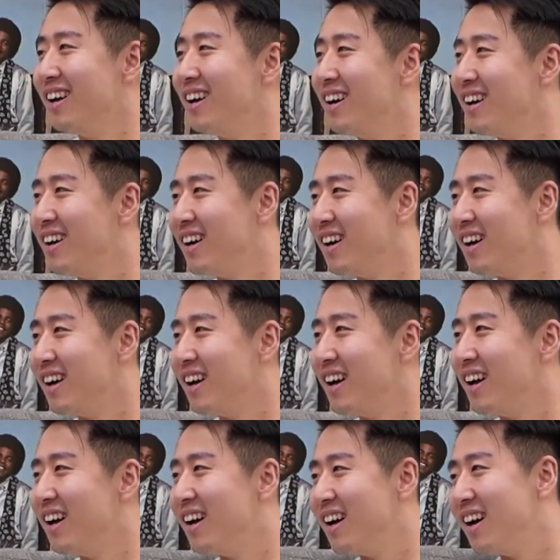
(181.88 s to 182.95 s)

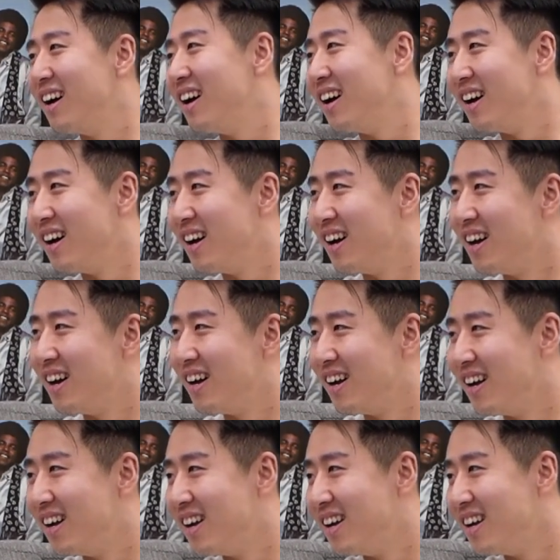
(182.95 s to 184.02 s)

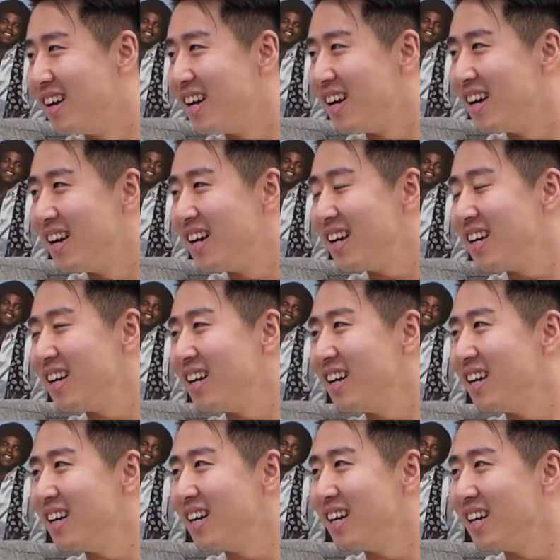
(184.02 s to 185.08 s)

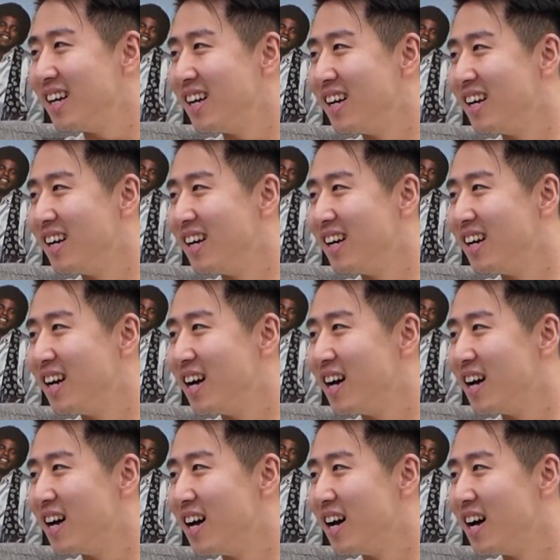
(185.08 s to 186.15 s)

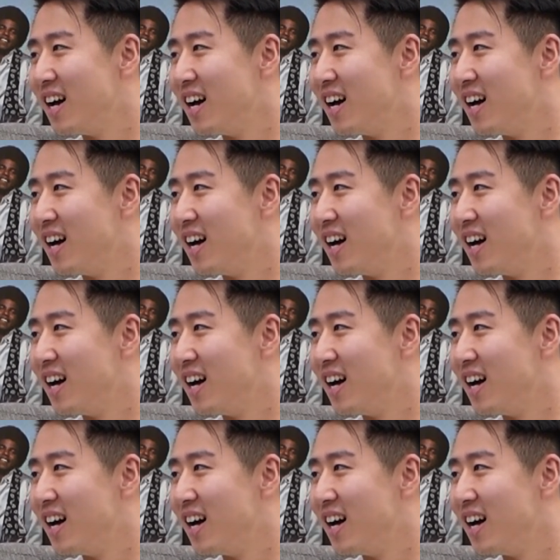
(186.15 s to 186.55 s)
No words are spoken by the person on screen.